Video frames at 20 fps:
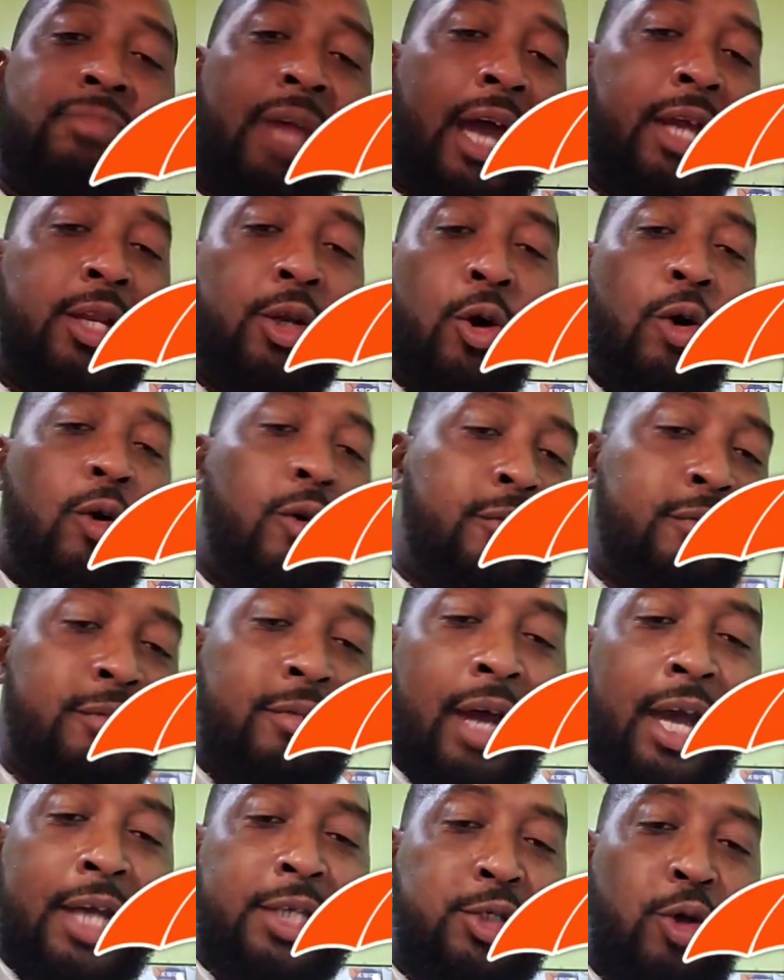I know
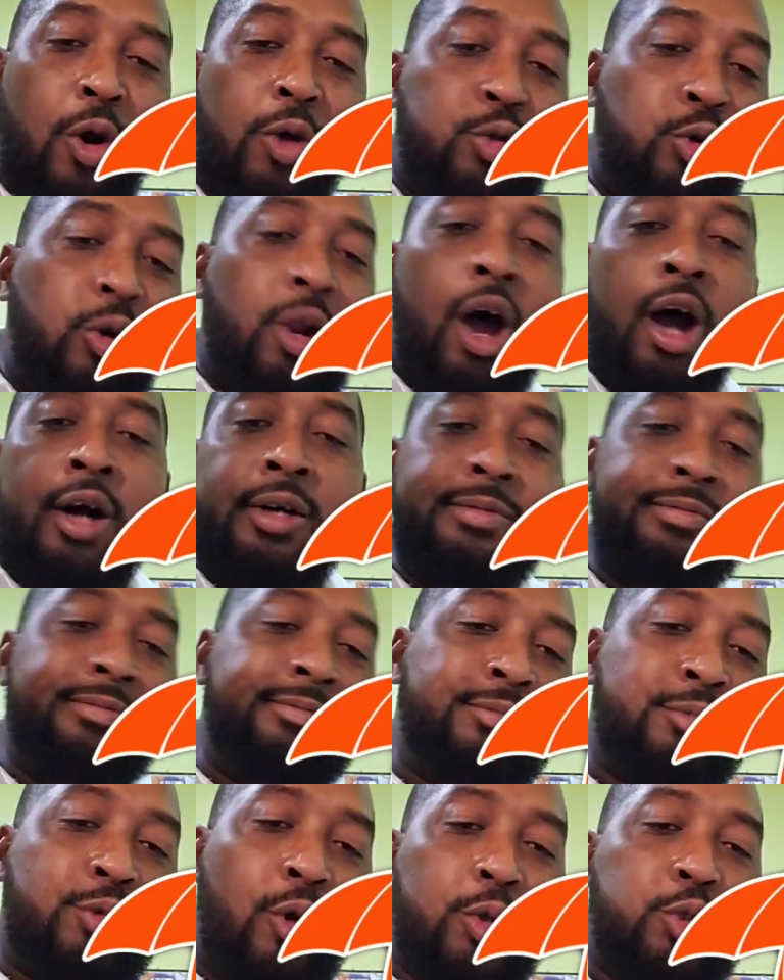I talk too long,
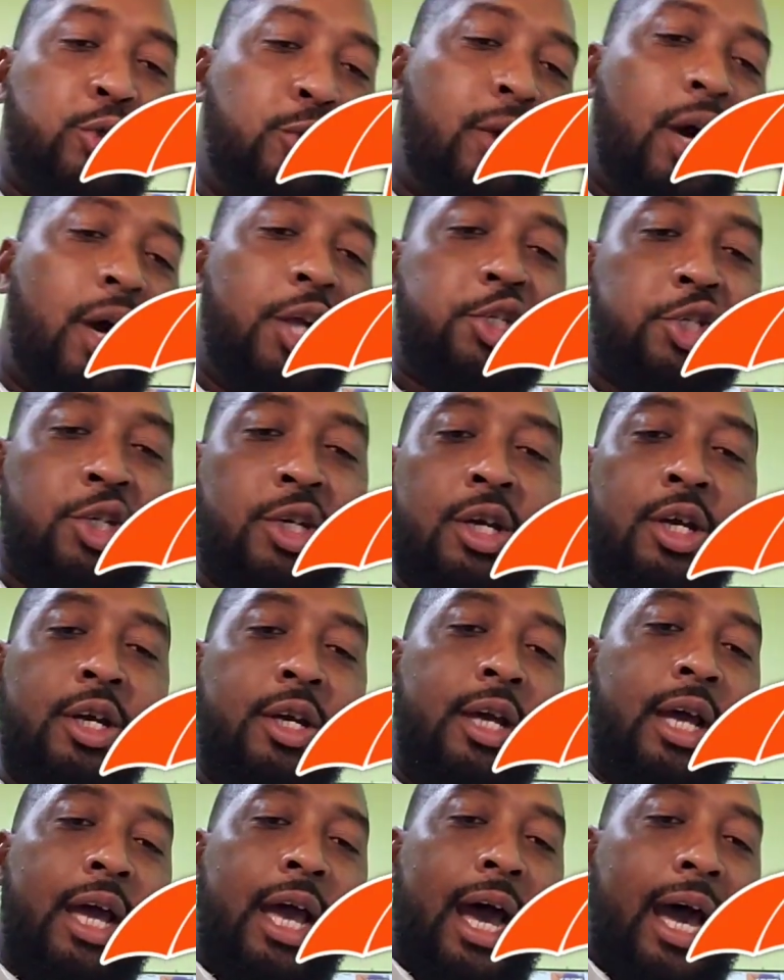talk too much,
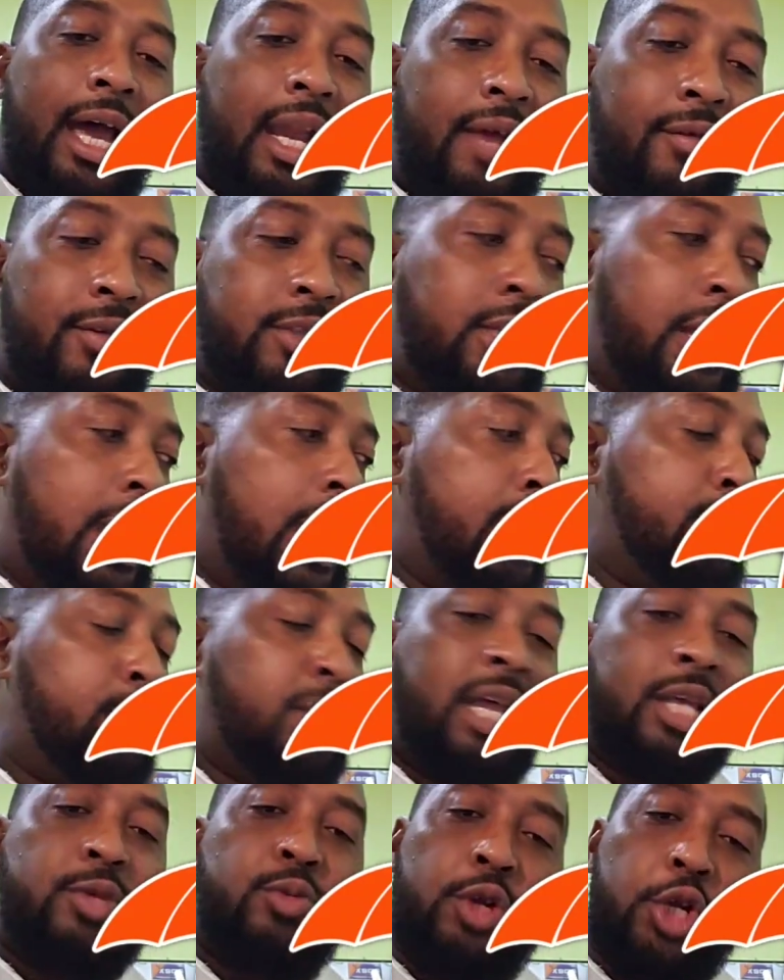and everything like
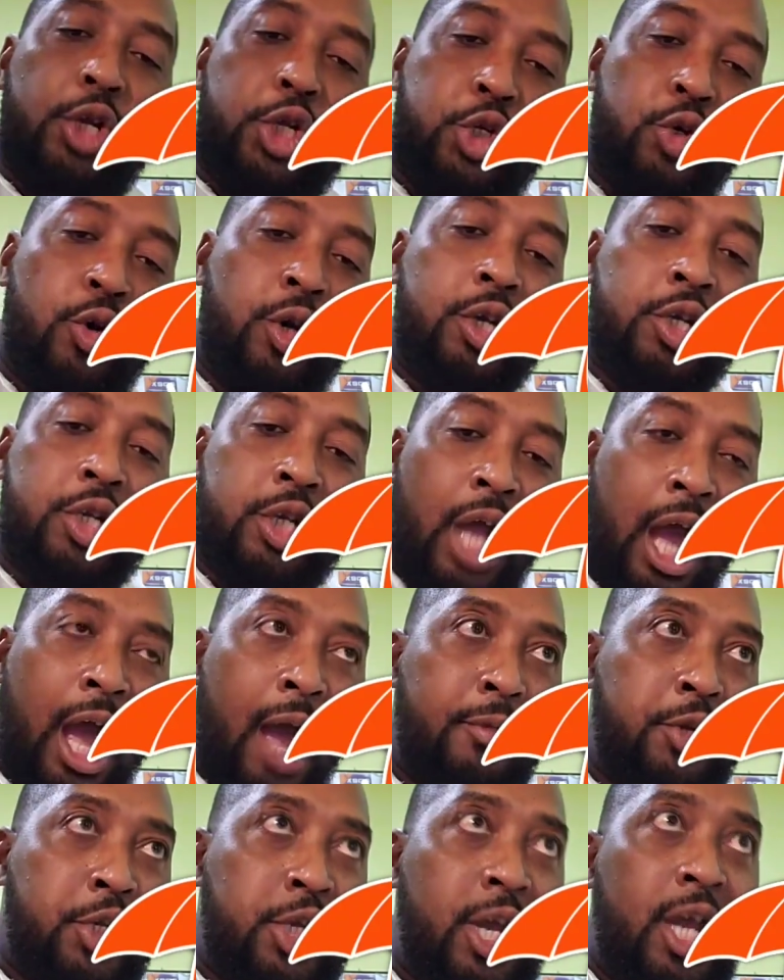that. But that's what I
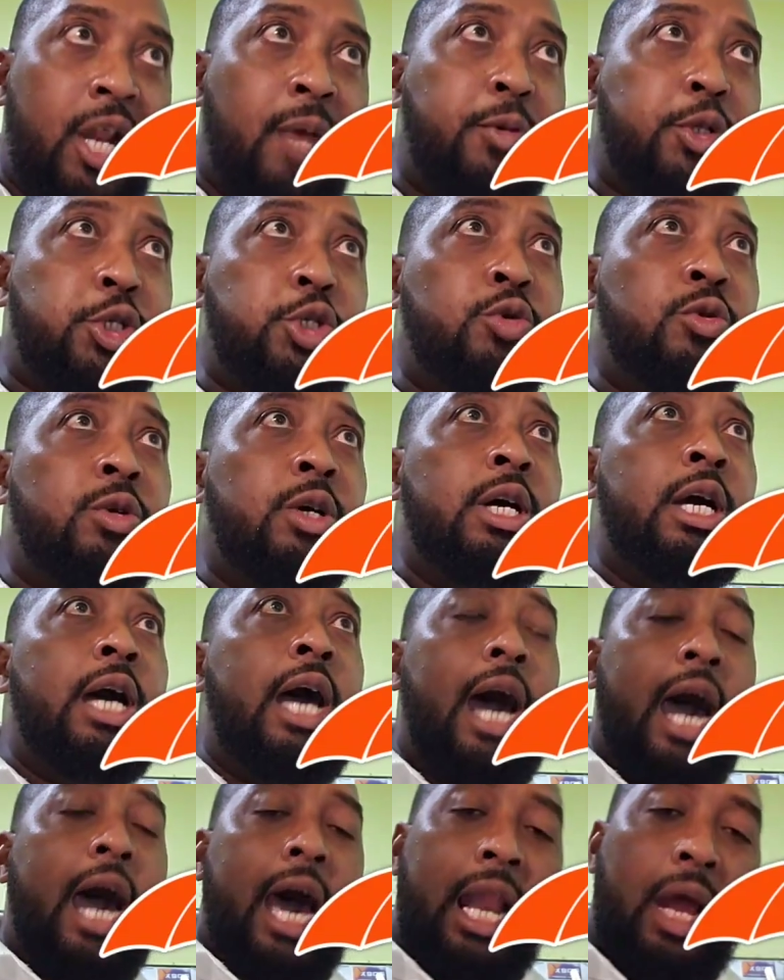want to share it up with you.
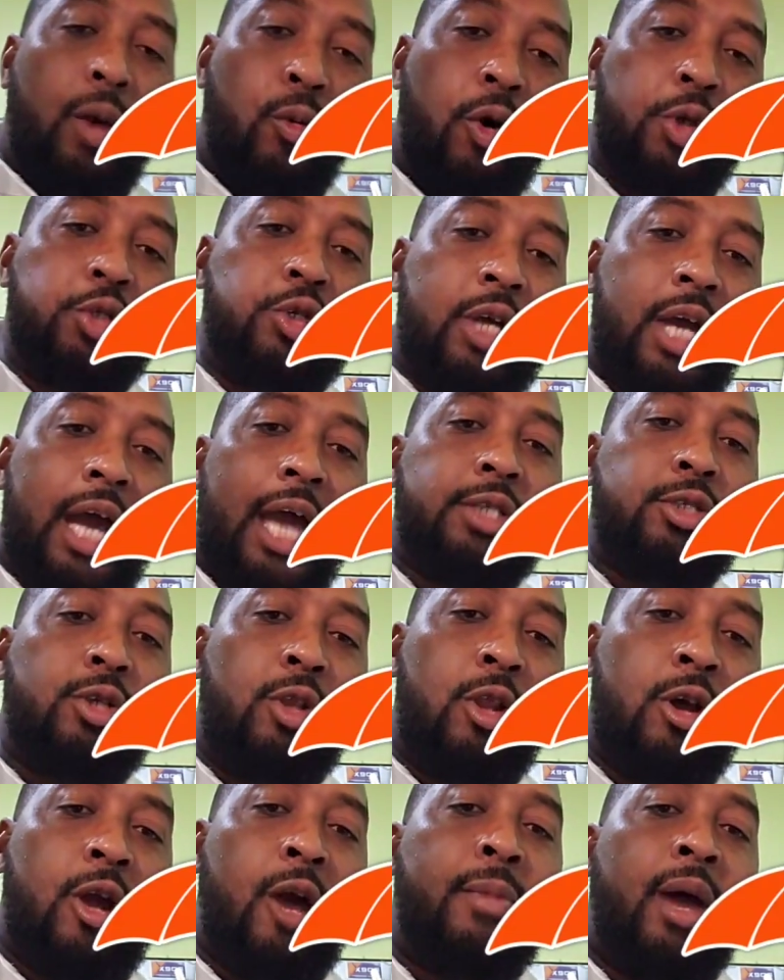And I want you guys
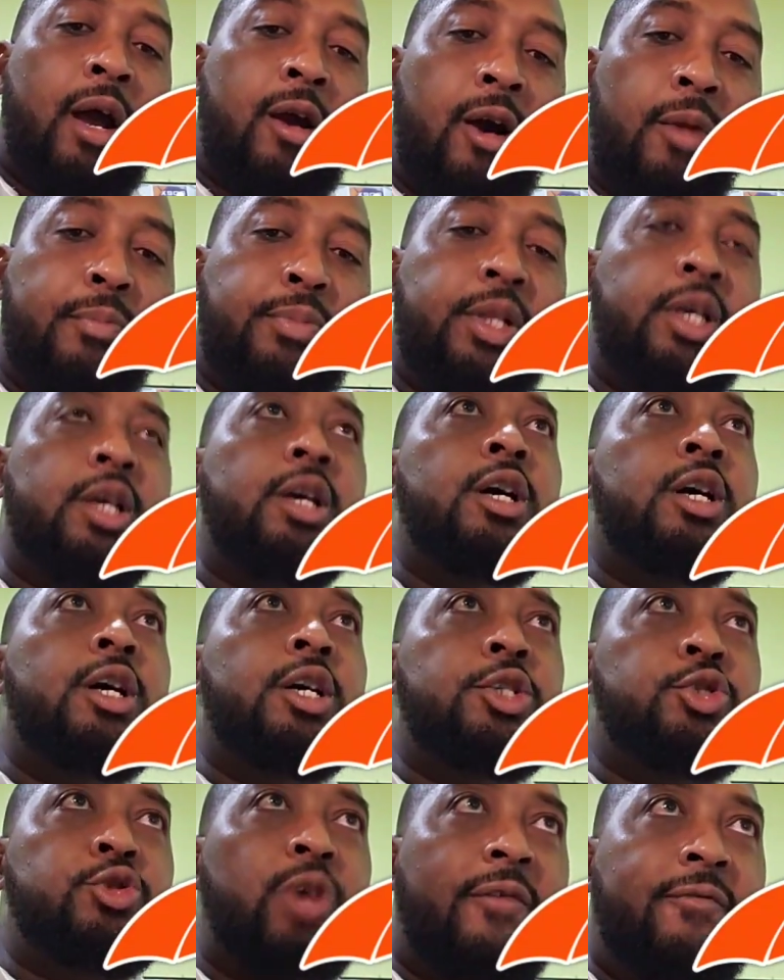to look up that company,
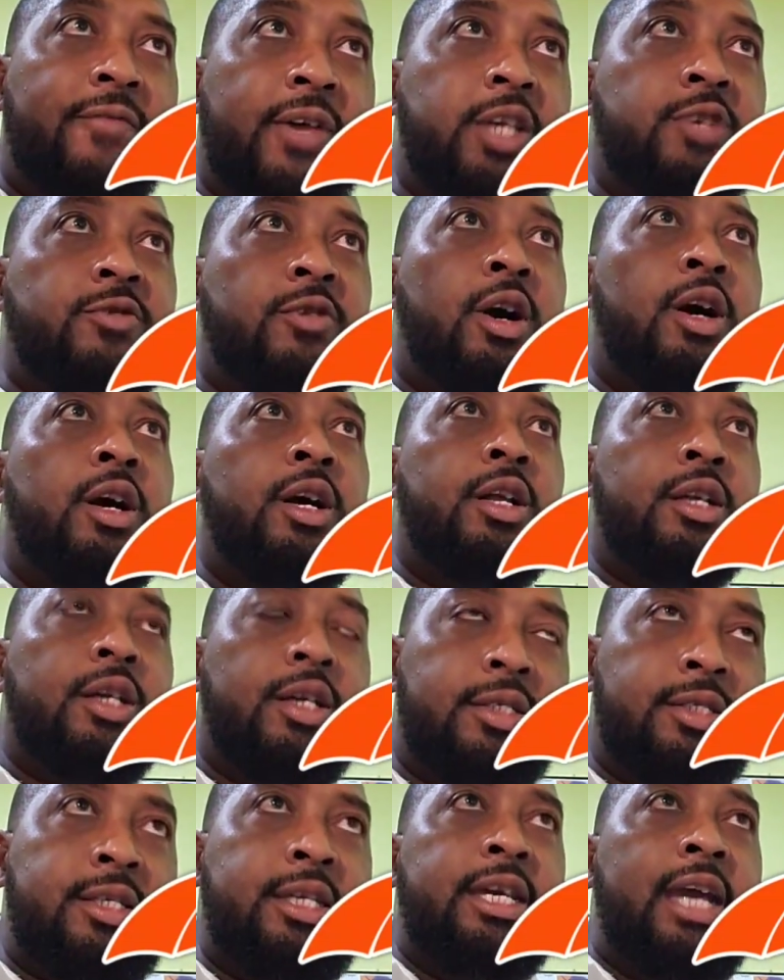Trafigura.
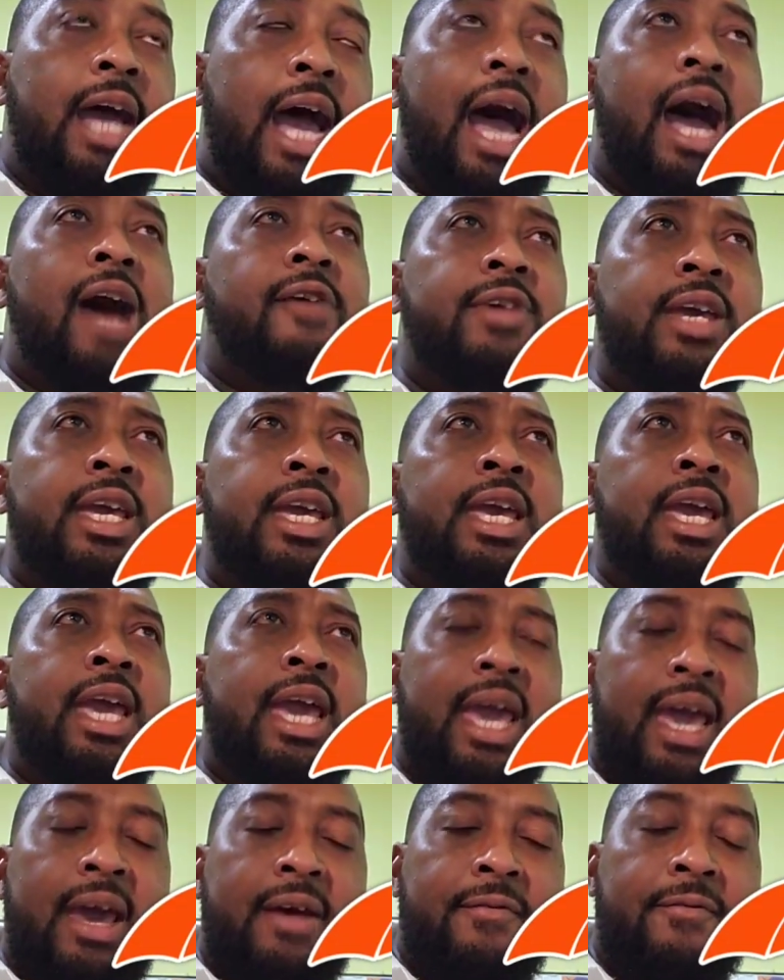
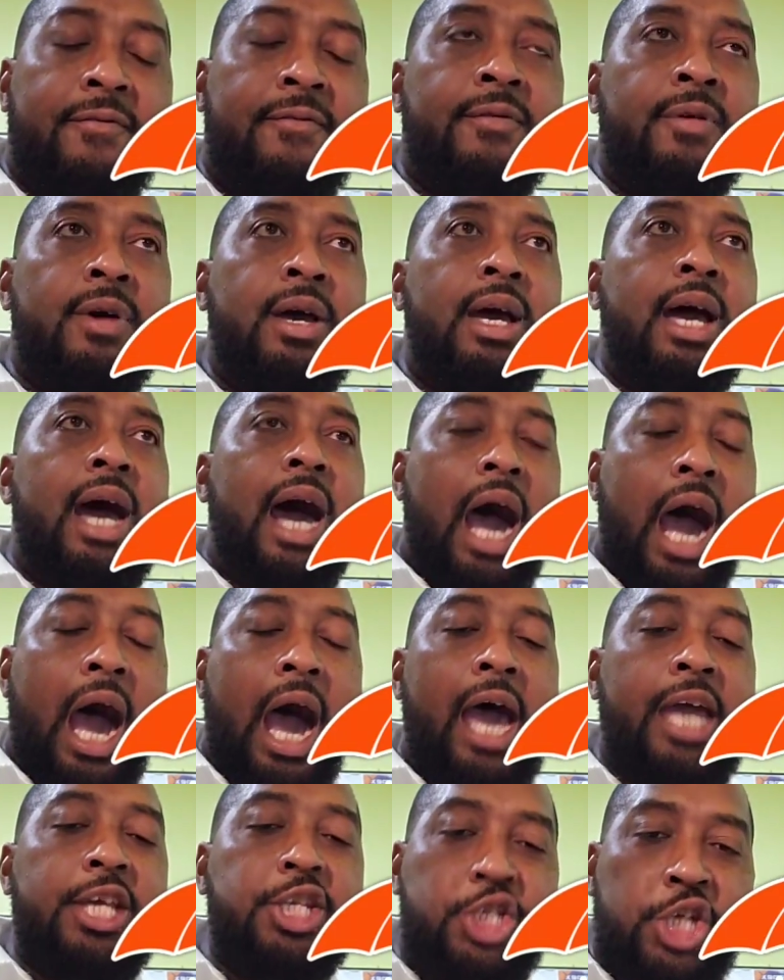
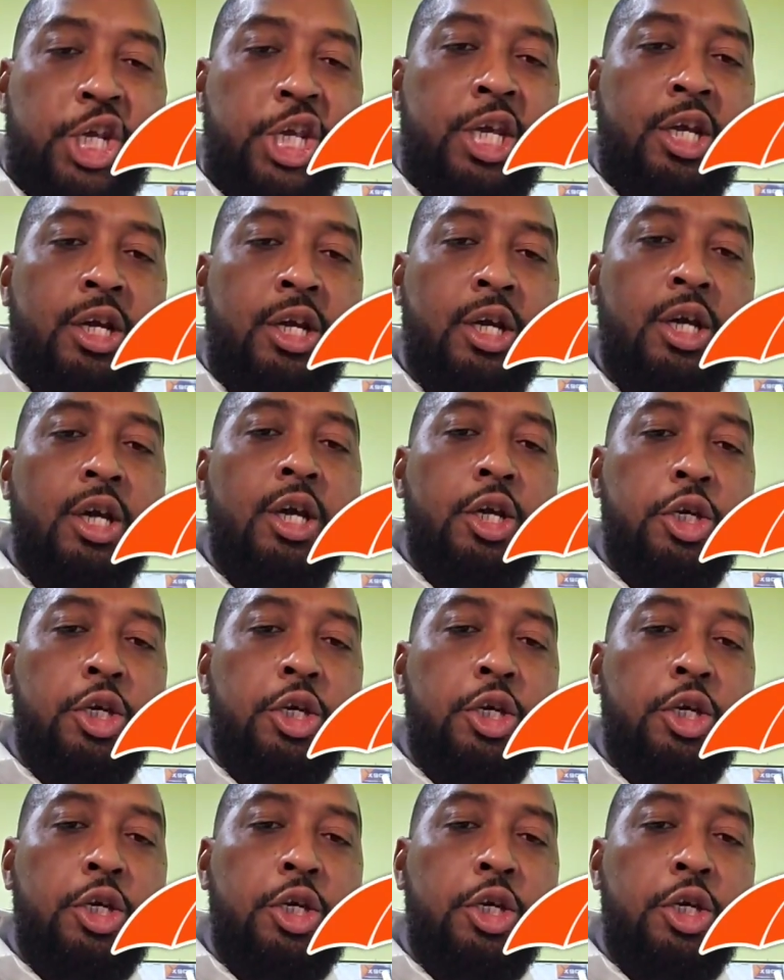Trafigura.